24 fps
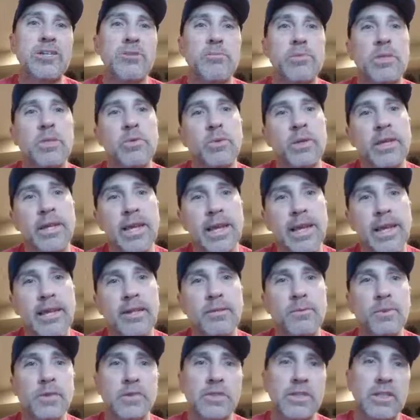between
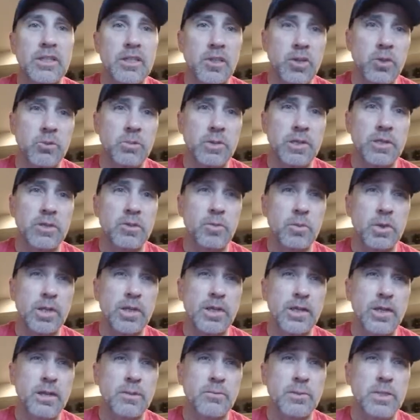animals and humans when it
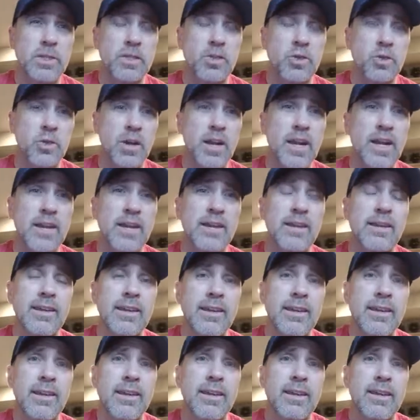comes to crying.
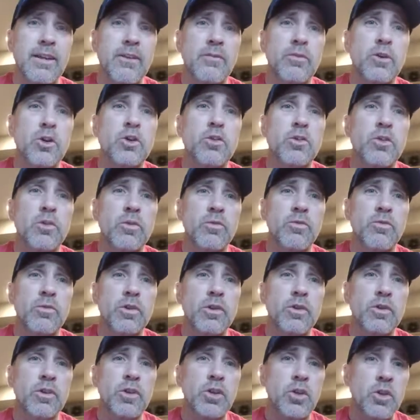
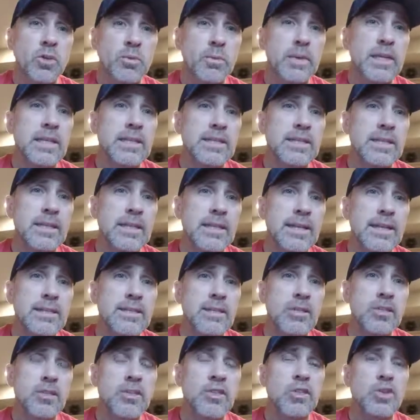For humans, it's
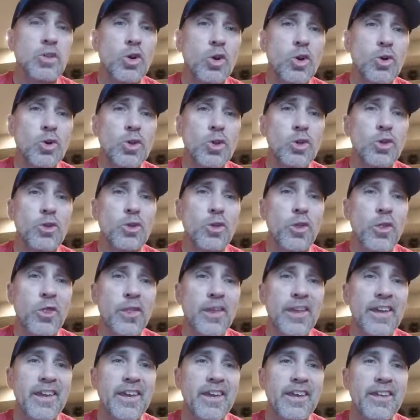a social
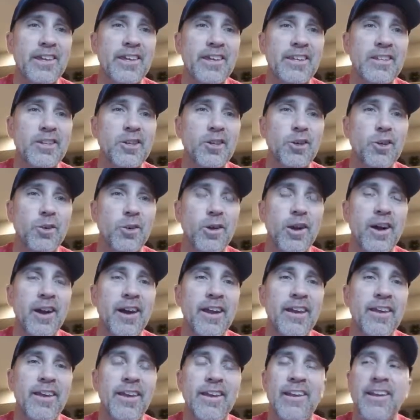thing to
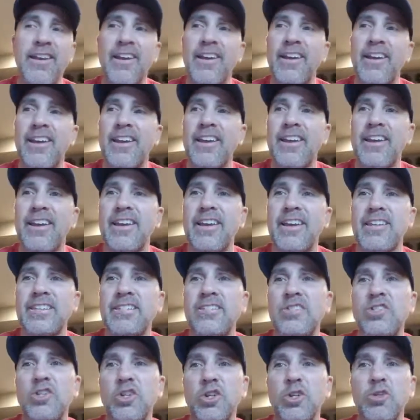cry. As
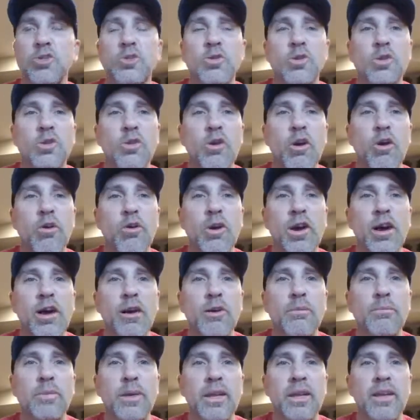children grow
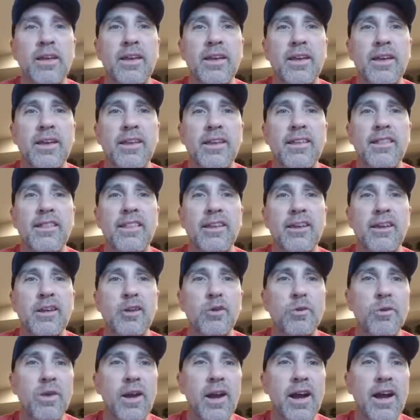up and they
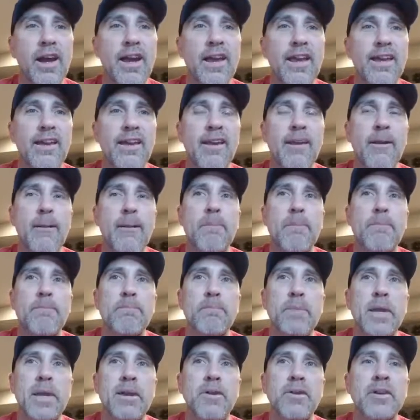cry,
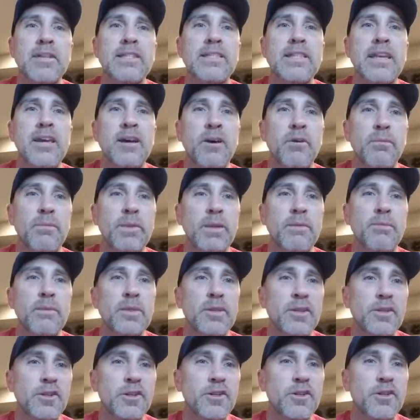parents help them to
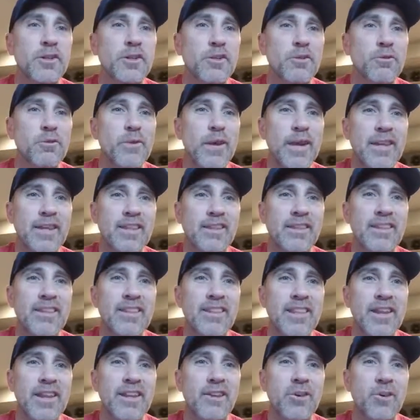learn to regulate
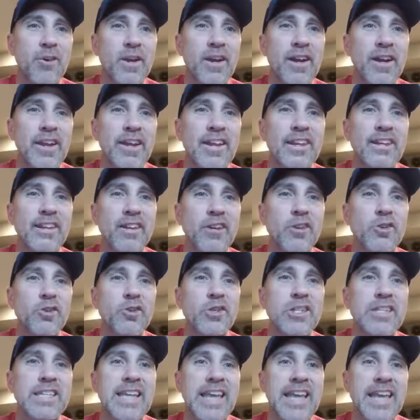that crying and
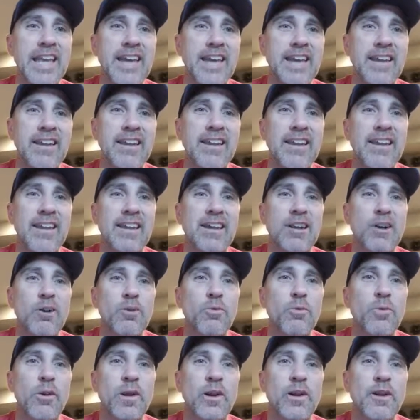understand
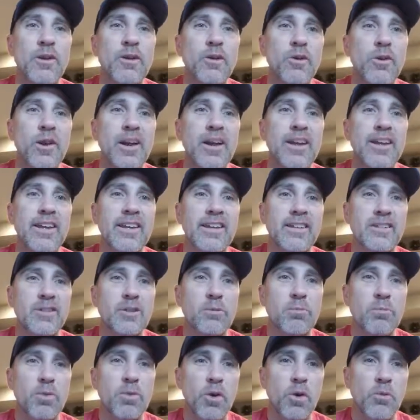where crying is
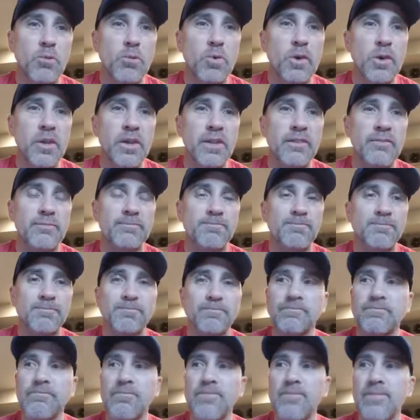appropriate.
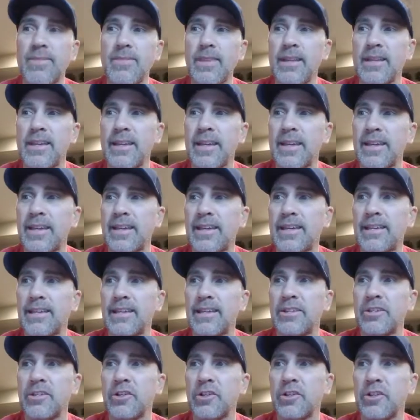And,
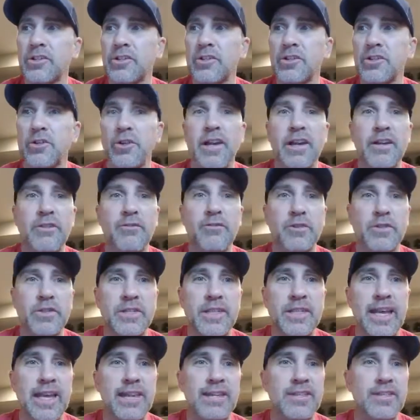there's crying for
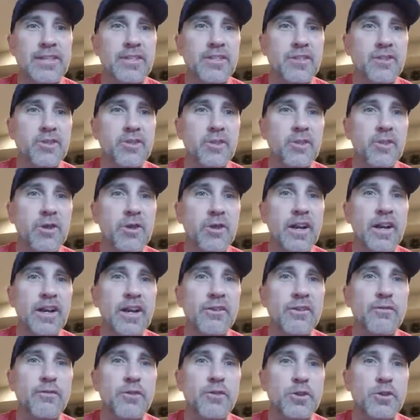sadness, there's crying
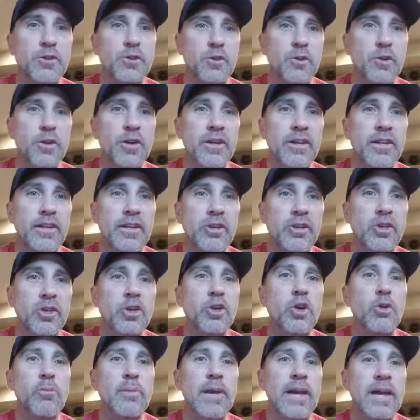for joy. And you can
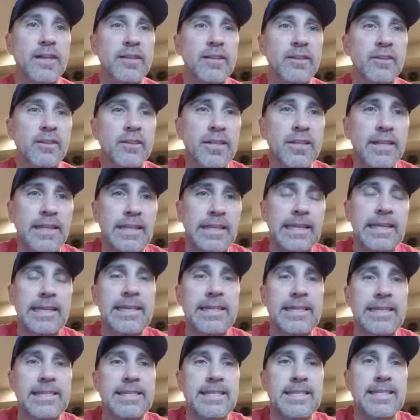go back and look at
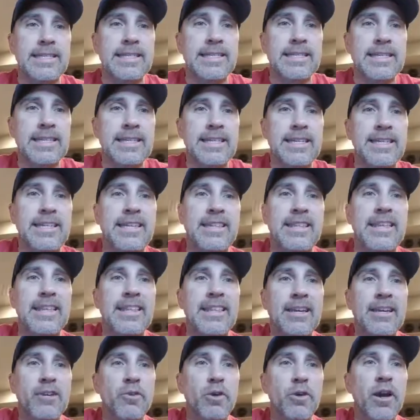kids and see that
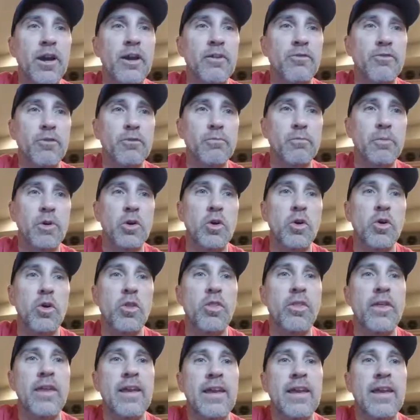they cry for both.